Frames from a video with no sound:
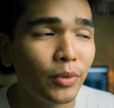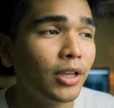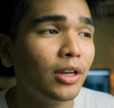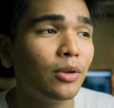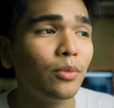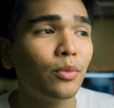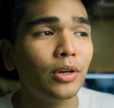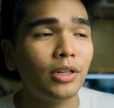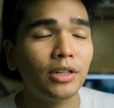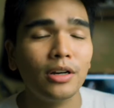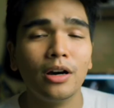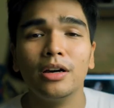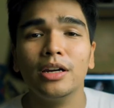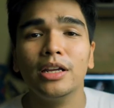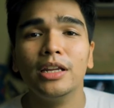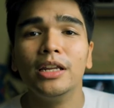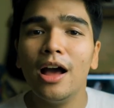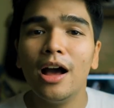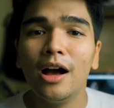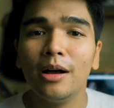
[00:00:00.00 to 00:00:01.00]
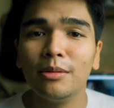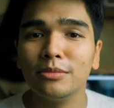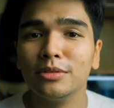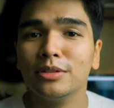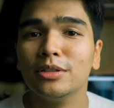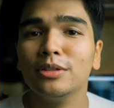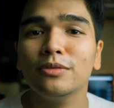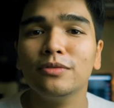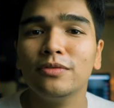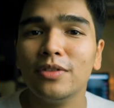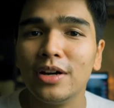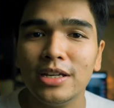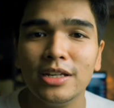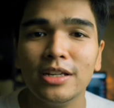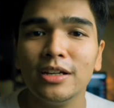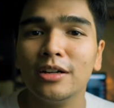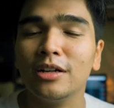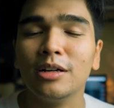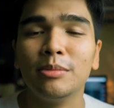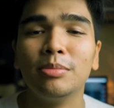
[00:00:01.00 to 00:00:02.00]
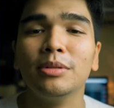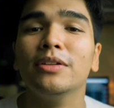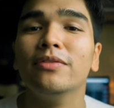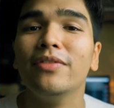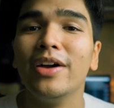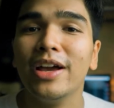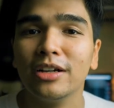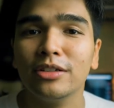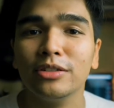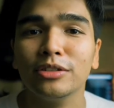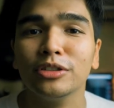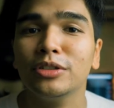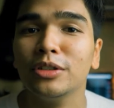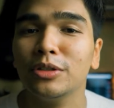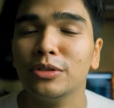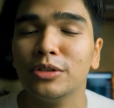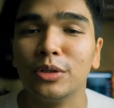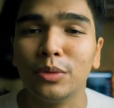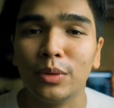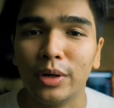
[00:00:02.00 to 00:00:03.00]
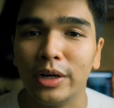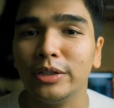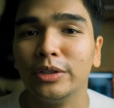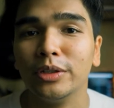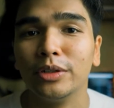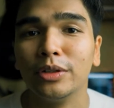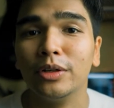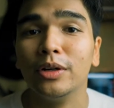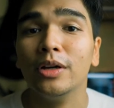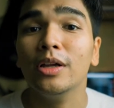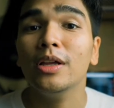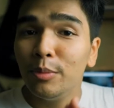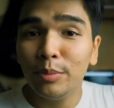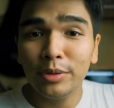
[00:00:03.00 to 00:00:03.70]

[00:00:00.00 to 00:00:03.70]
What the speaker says: We're gonna work on it. I'm still finding a couple of angles dito sa kwarto ko.